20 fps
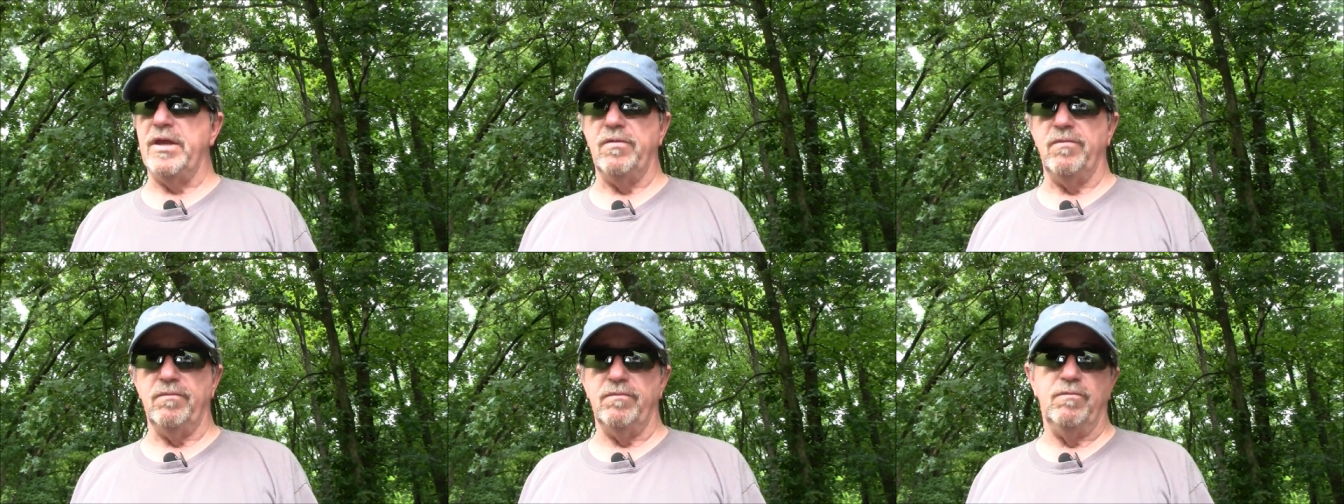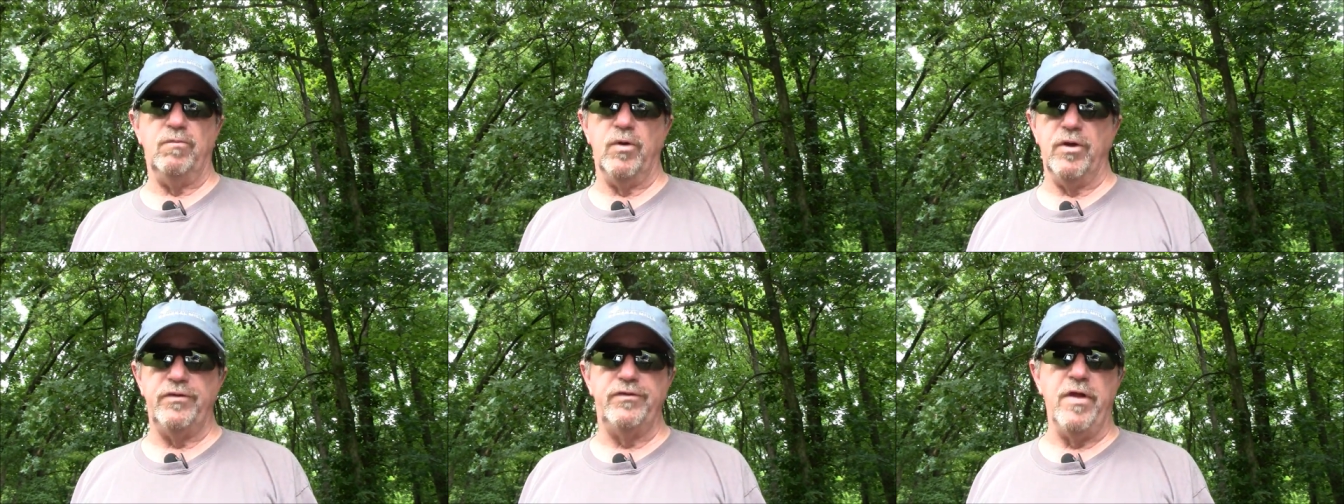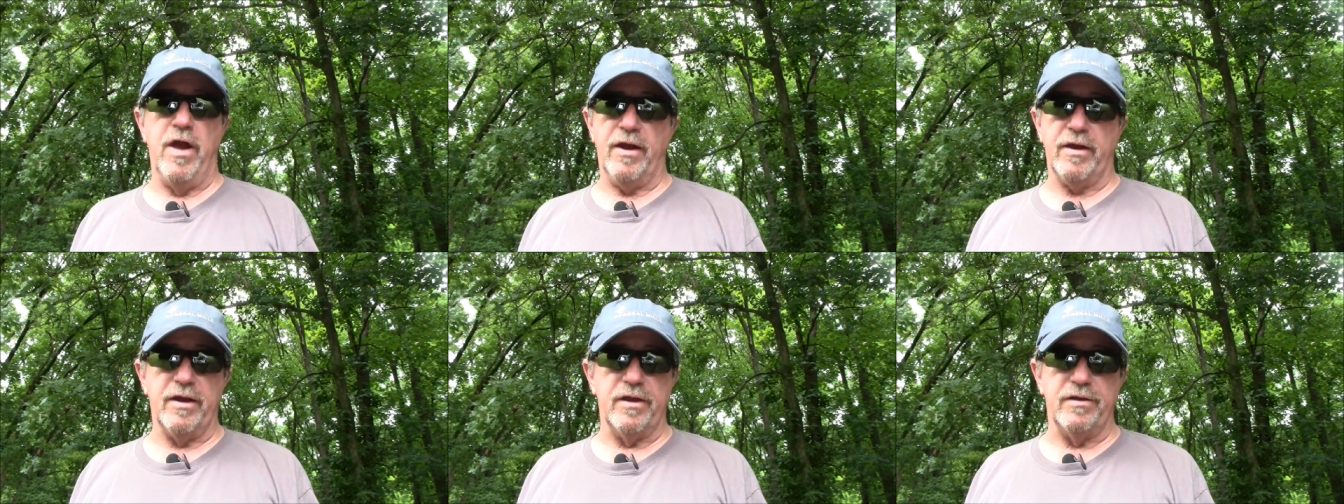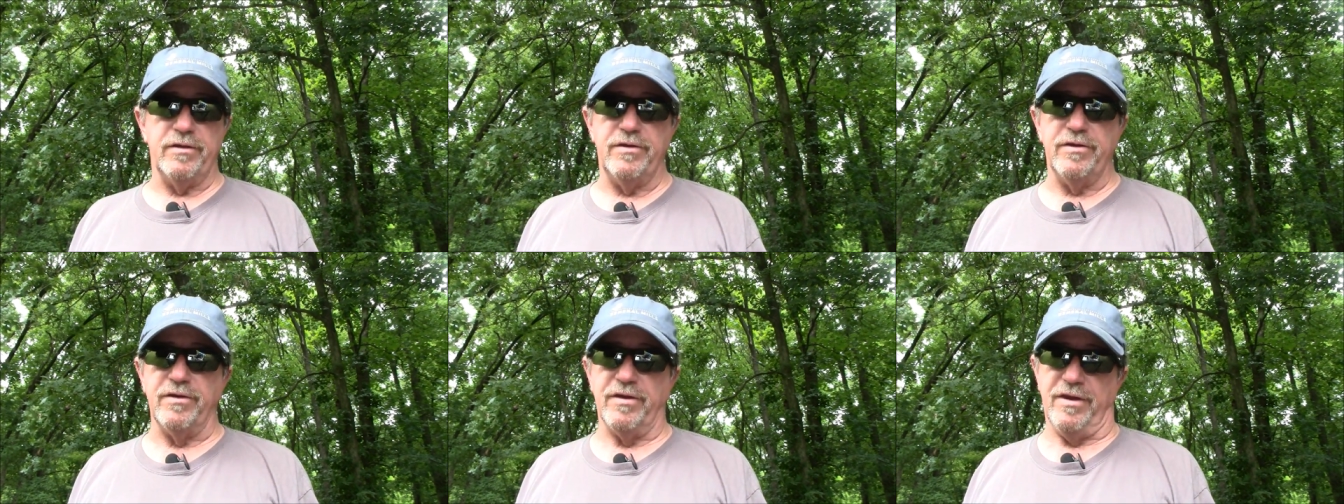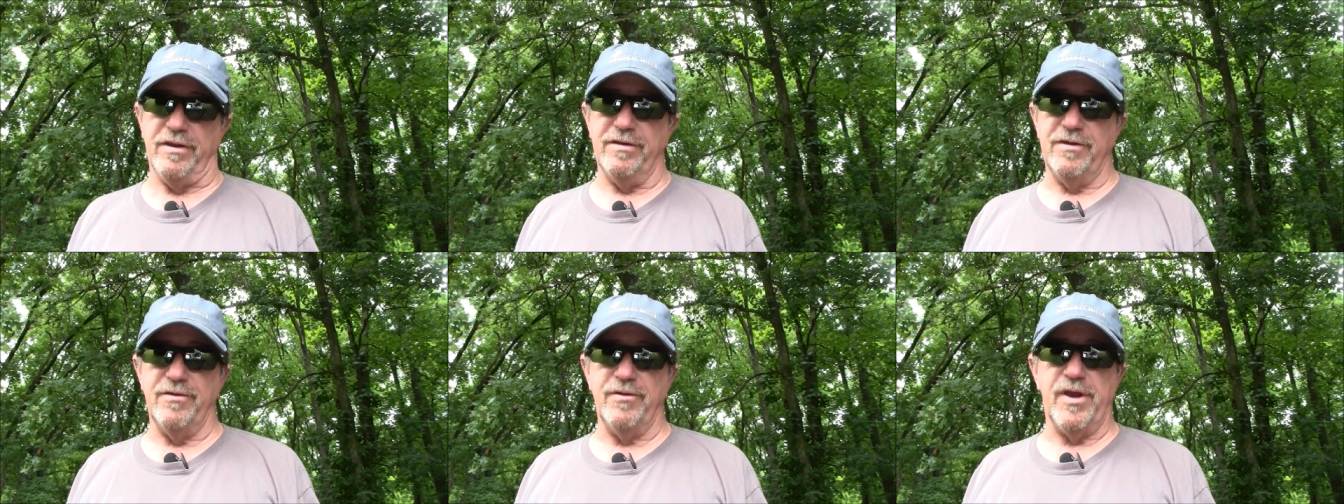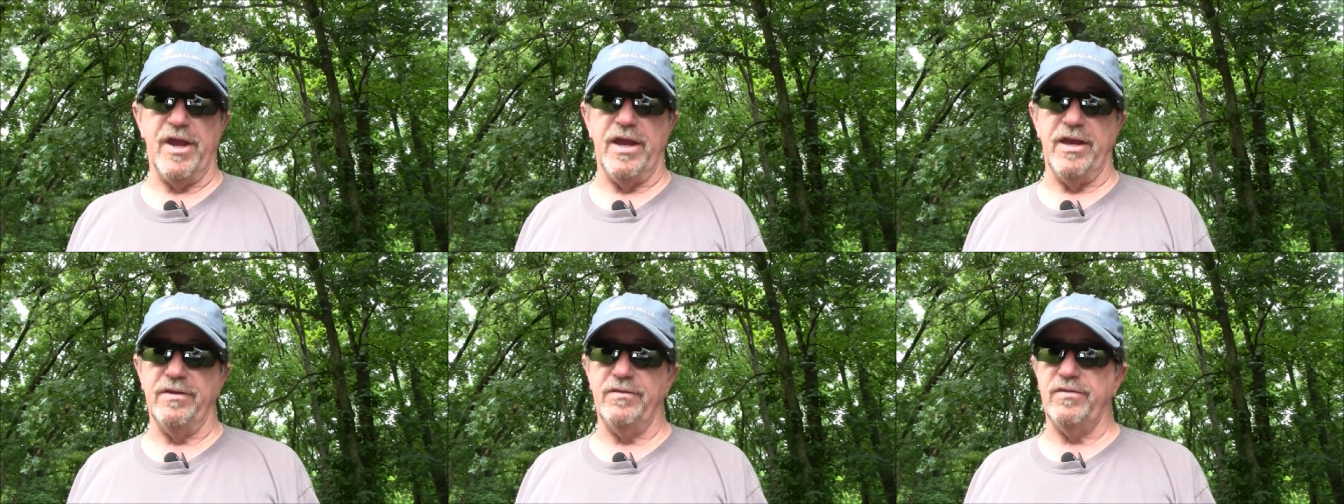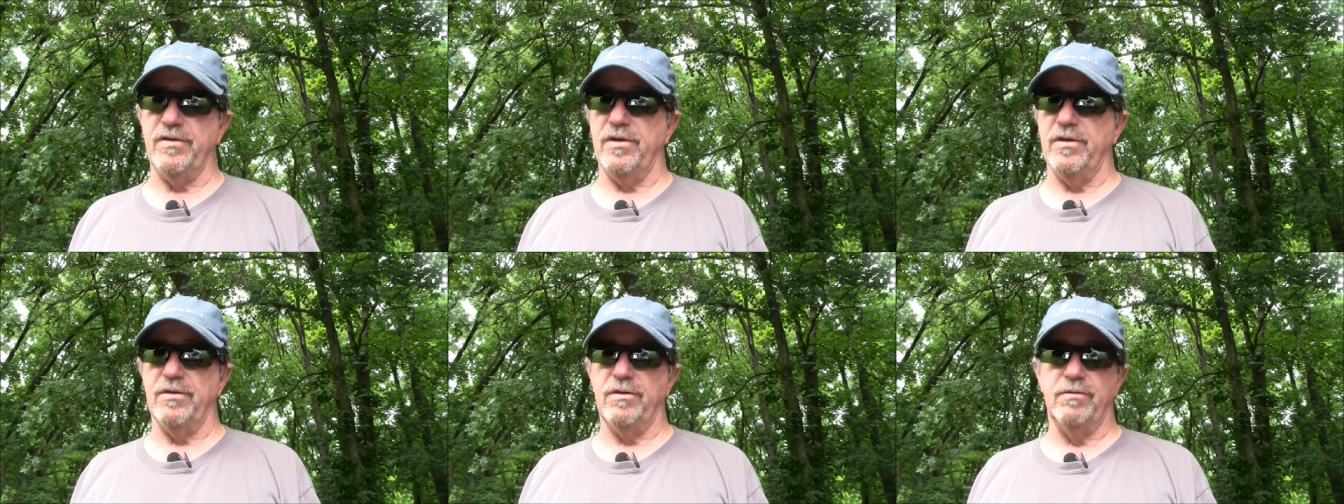Wood's not going to do it. Okay,
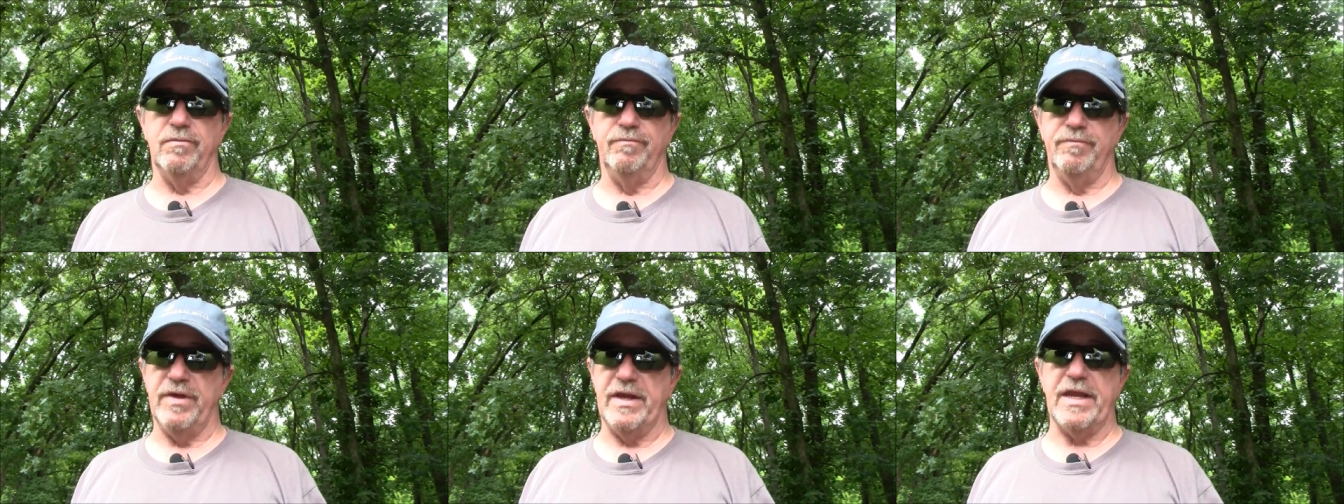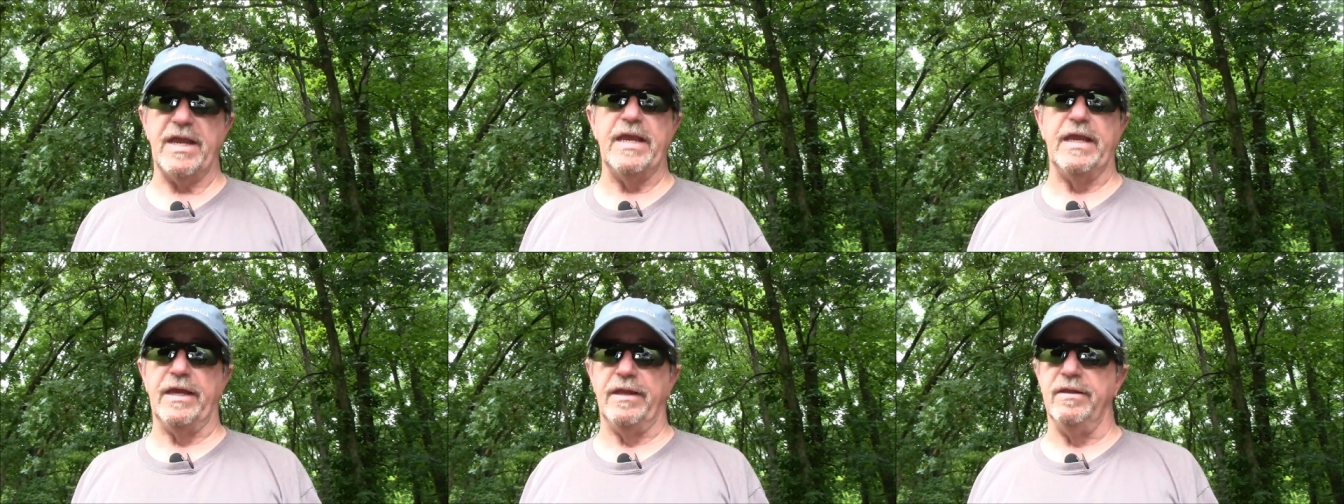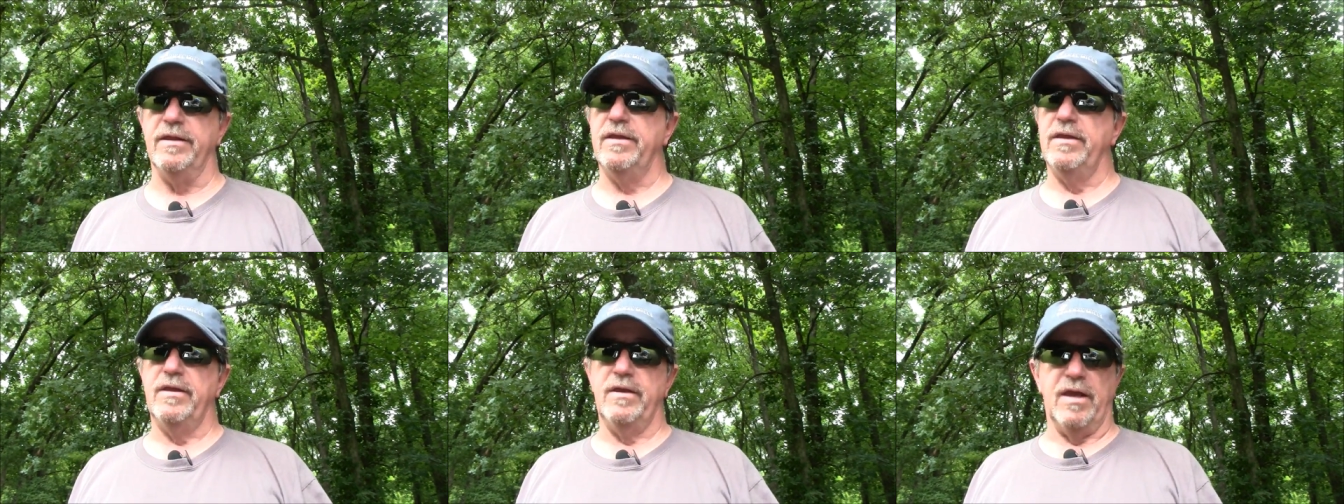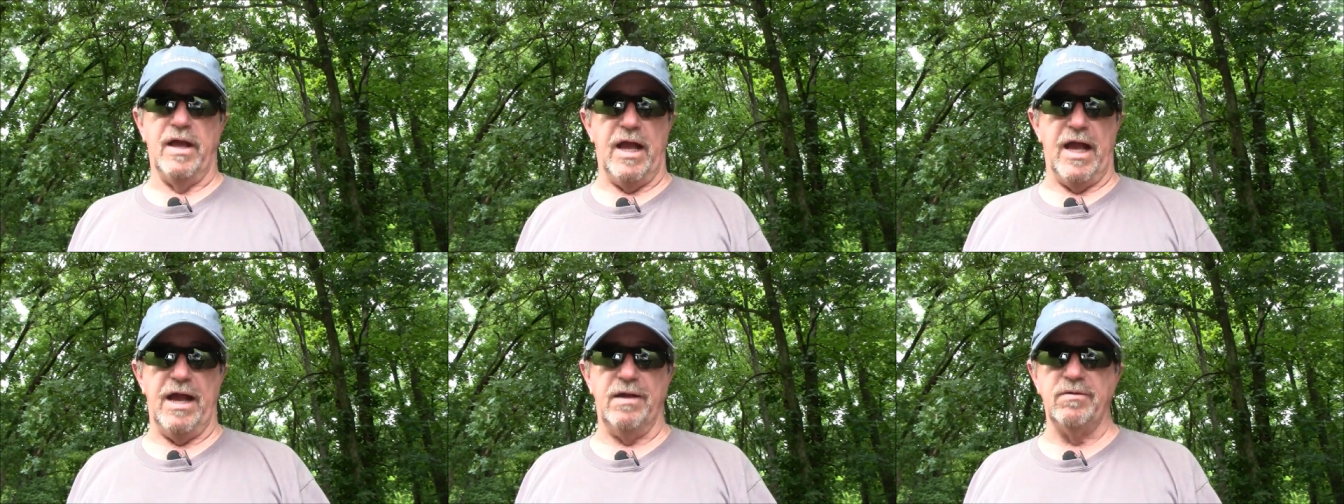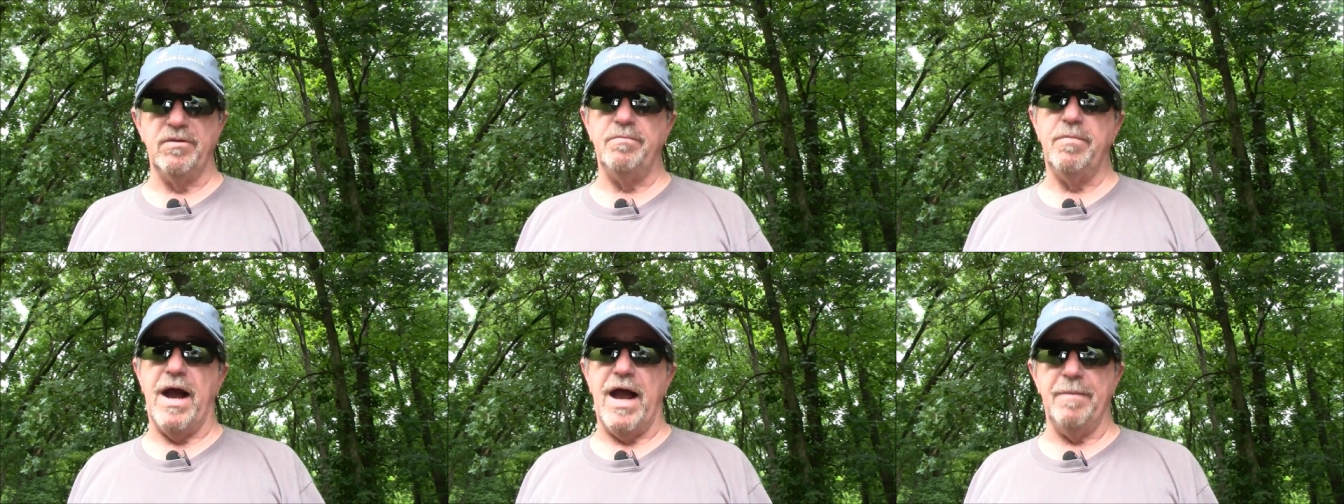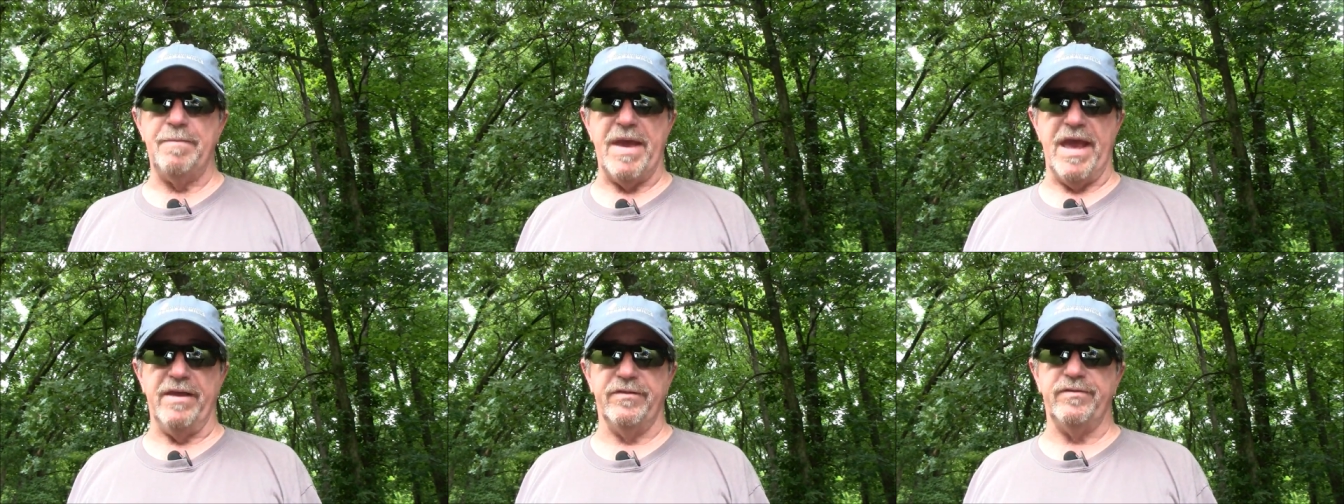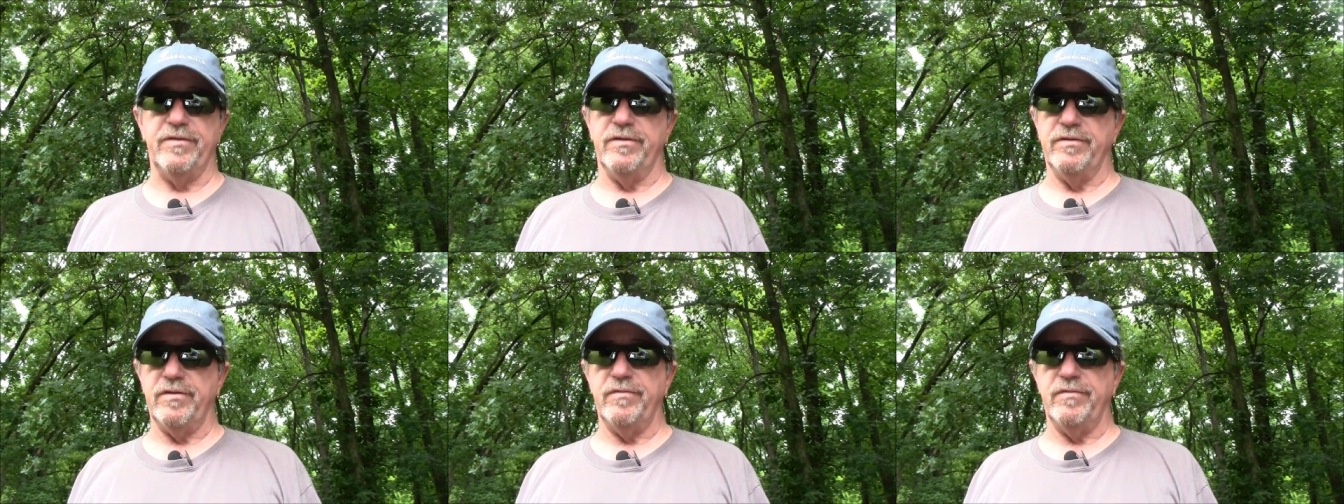so again, I would bypass this.